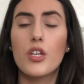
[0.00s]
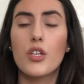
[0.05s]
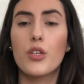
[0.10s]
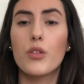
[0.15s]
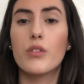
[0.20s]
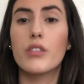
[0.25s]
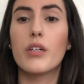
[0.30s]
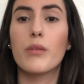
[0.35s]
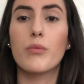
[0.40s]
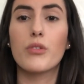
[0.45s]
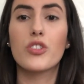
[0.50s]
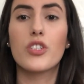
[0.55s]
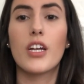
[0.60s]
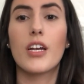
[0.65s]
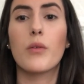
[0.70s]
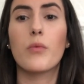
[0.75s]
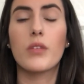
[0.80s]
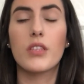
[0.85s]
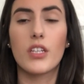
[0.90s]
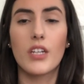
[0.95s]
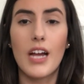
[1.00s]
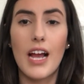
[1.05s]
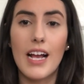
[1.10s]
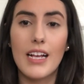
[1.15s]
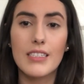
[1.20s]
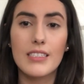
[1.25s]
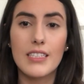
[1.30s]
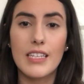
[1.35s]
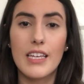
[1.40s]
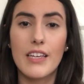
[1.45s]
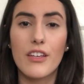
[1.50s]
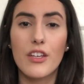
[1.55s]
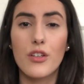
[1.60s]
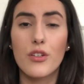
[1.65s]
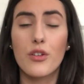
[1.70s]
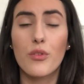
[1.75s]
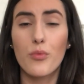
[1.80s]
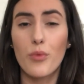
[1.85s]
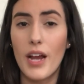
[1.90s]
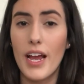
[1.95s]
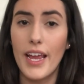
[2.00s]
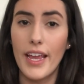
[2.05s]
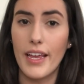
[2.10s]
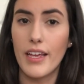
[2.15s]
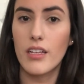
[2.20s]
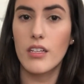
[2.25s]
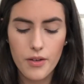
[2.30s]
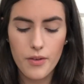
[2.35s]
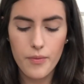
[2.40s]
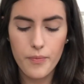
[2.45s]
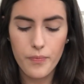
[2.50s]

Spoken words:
you double check what they're asking you to write.